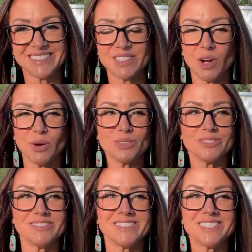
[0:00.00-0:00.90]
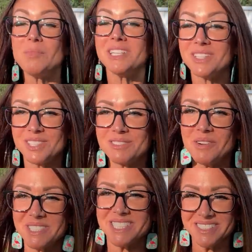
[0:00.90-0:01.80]
So something to look
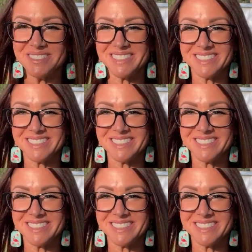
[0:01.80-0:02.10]
forward to.